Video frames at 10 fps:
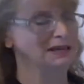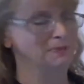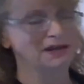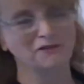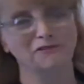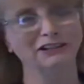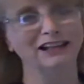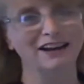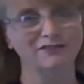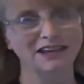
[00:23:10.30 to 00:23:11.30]
I was skipping
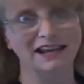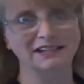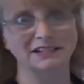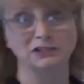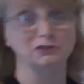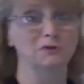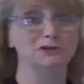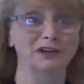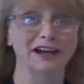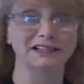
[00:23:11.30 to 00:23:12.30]
over a lot of the A's. I
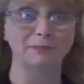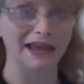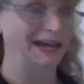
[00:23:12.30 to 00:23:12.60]
just don't want you